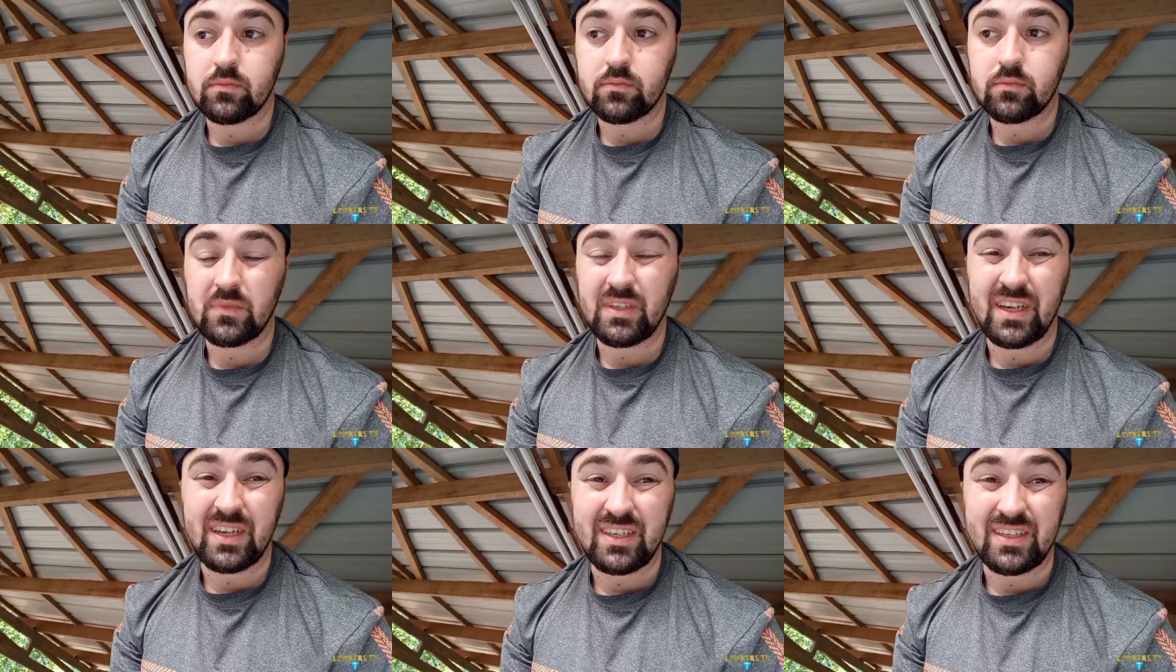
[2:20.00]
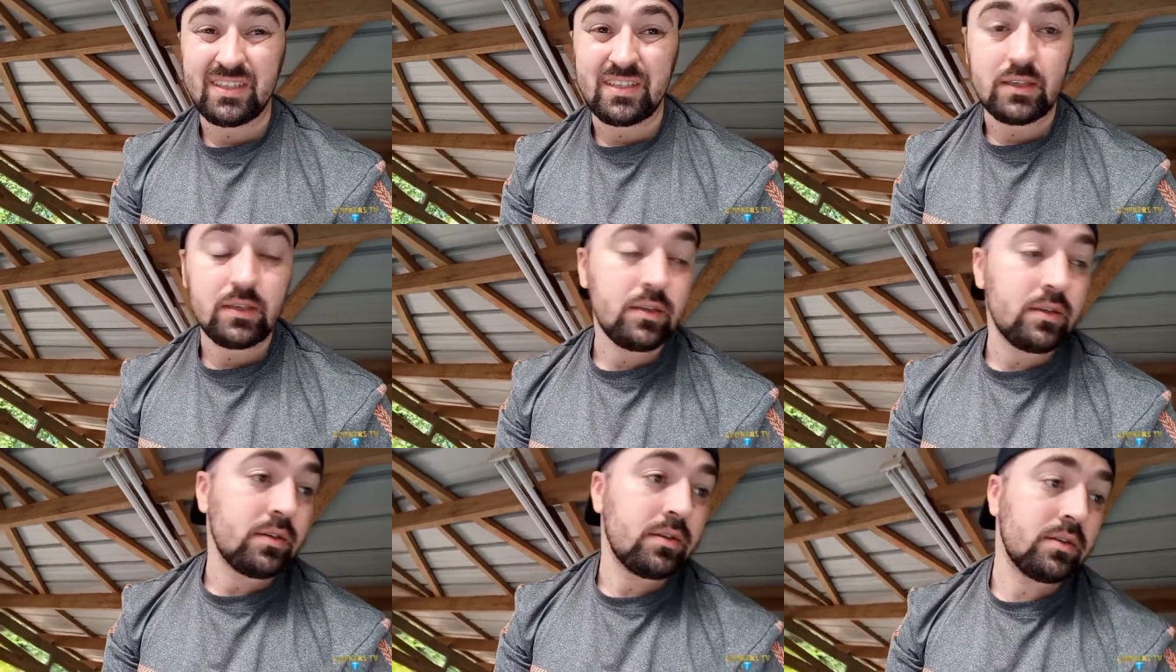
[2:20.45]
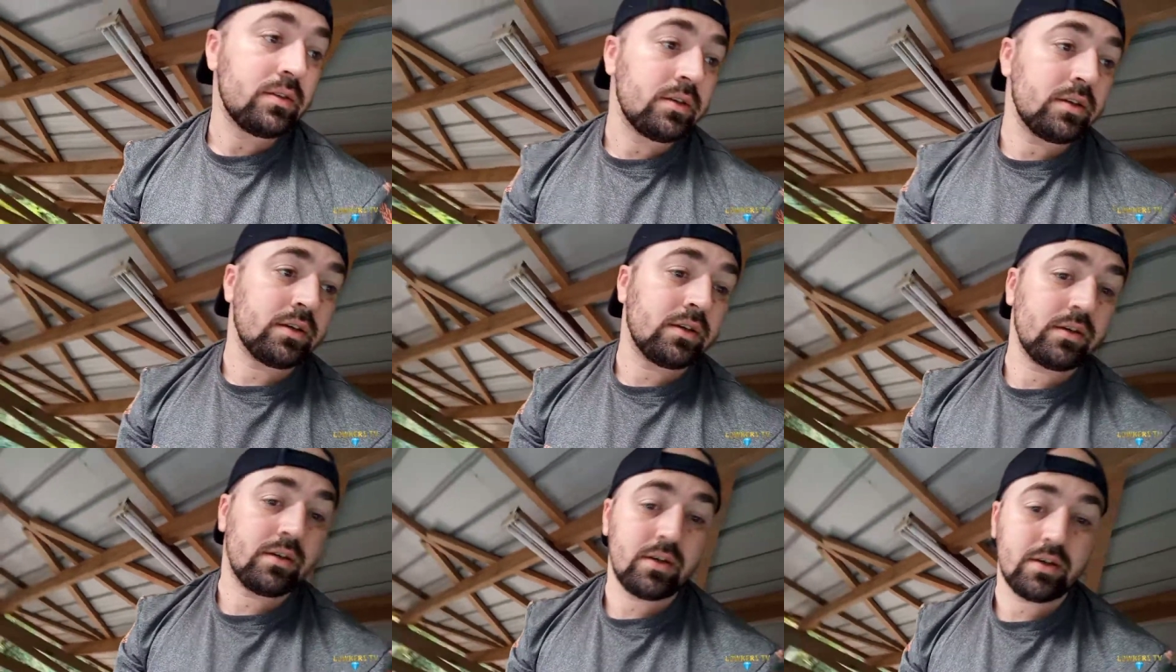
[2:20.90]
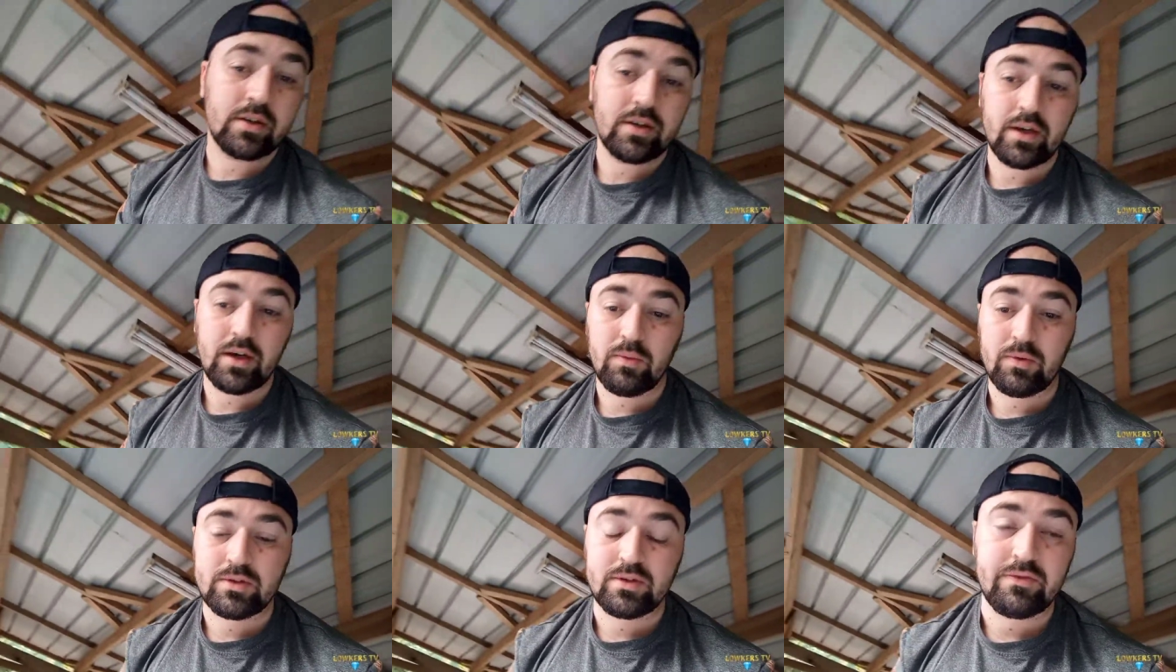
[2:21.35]
Yikes. Yeah, okay, I
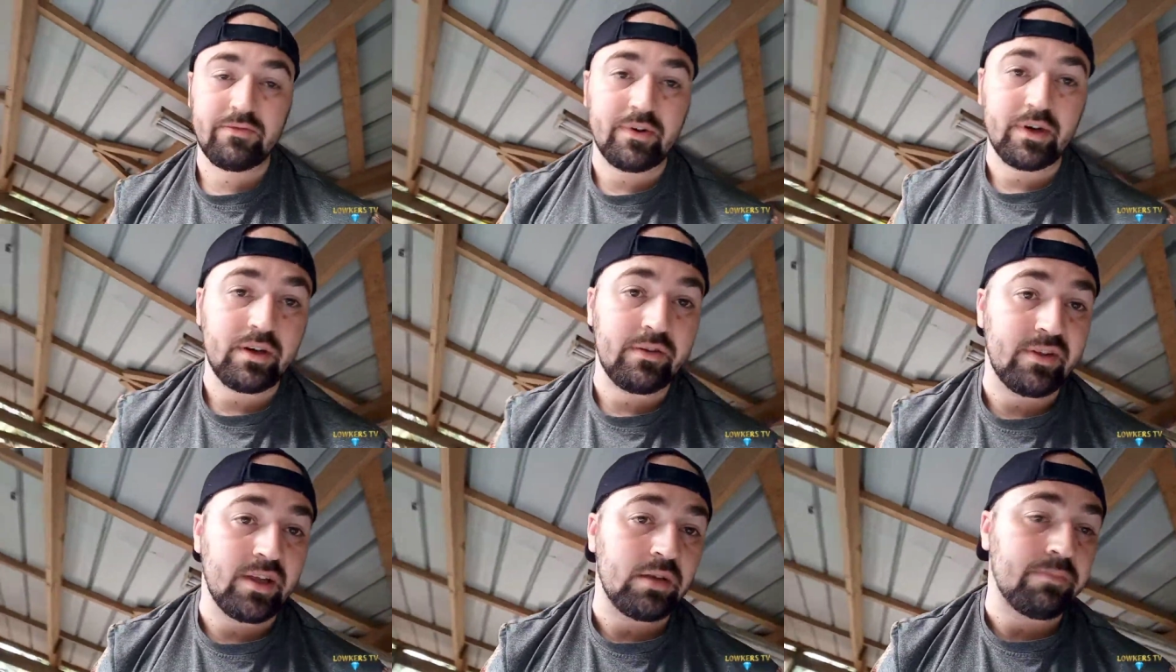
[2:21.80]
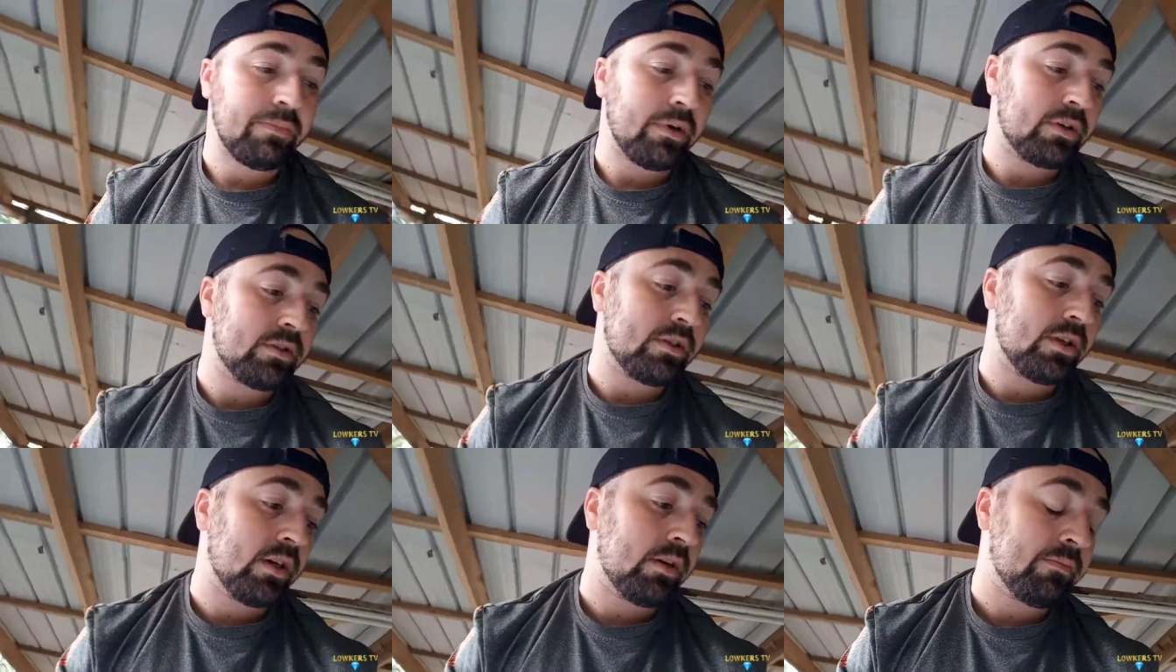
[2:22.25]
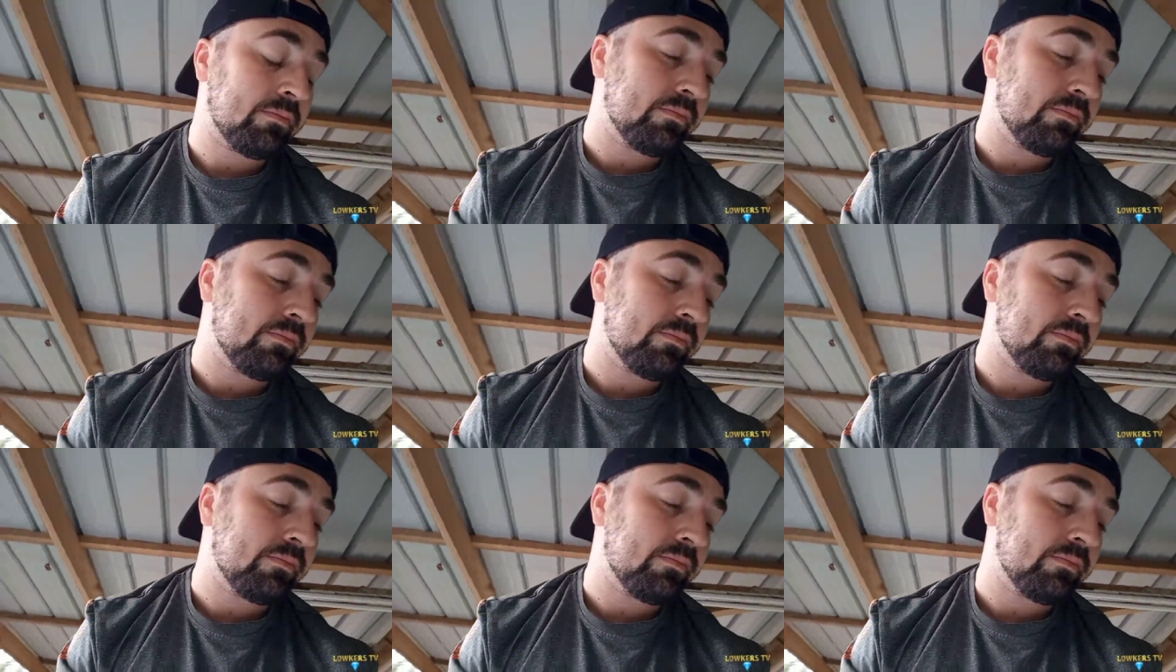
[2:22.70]
was afraid of that, but I